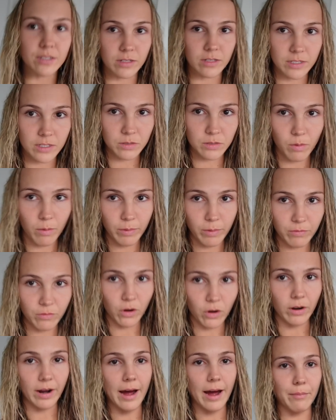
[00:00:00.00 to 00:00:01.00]
So this is what we've
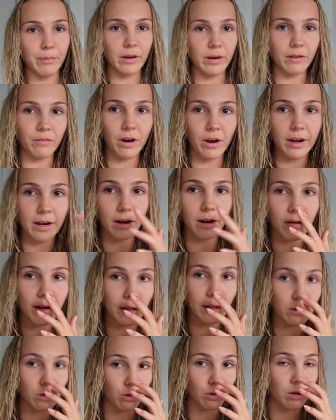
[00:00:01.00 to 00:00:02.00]
got happening right now.
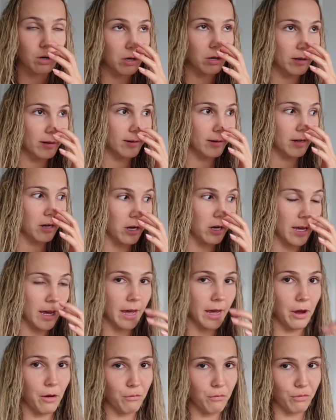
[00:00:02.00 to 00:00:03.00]
I look
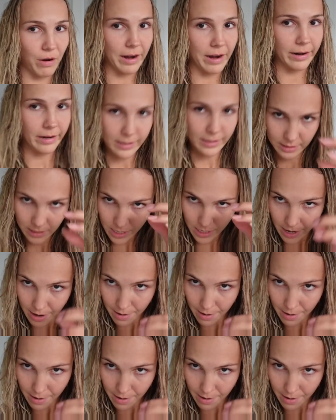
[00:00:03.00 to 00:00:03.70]
horrendous,